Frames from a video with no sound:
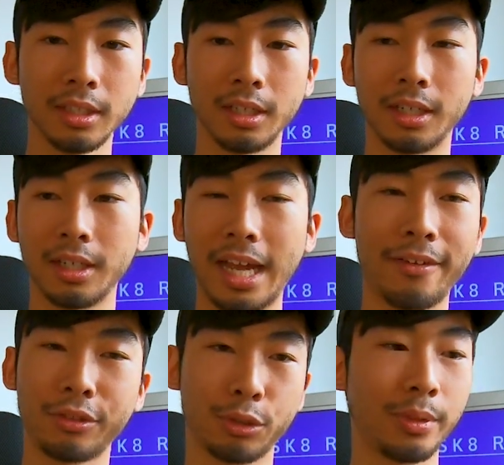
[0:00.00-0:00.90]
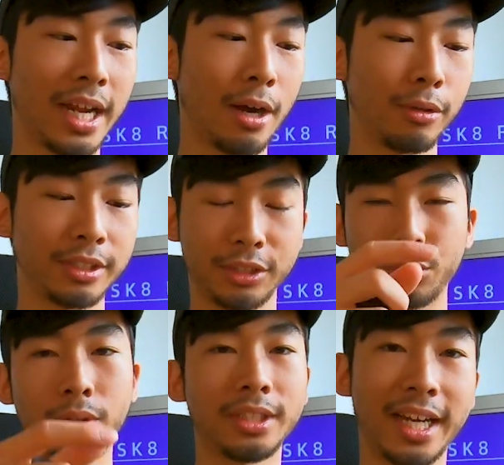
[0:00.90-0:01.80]
After 3 hours, it
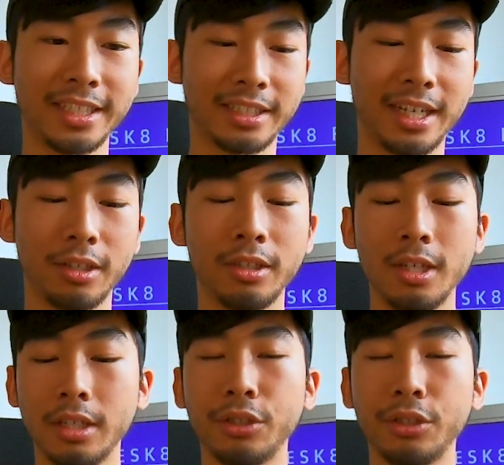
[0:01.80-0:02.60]
sort of dies down.